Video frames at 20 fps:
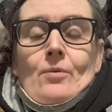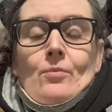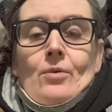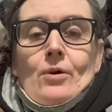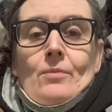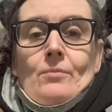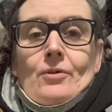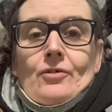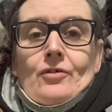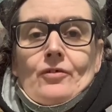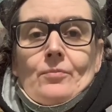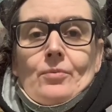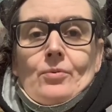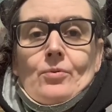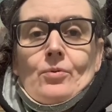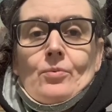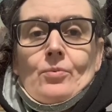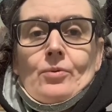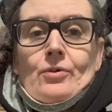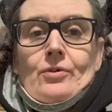what my
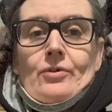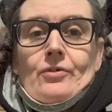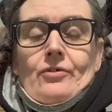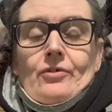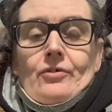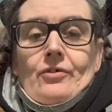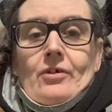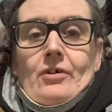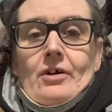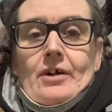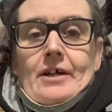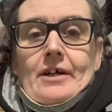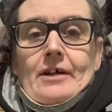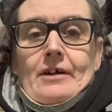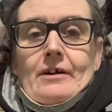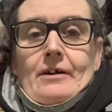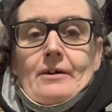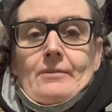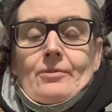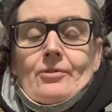support workers and I
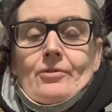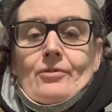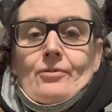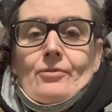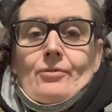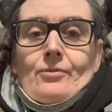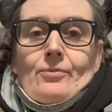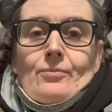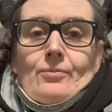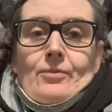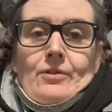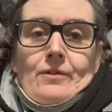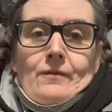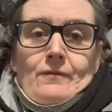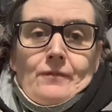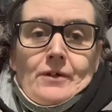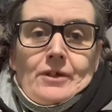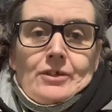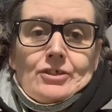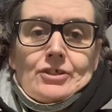get up to with
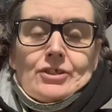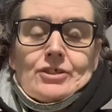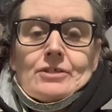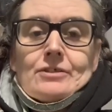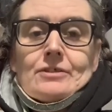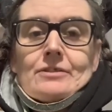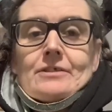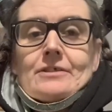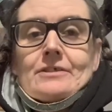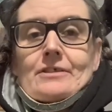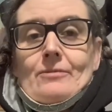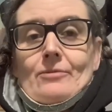adventures.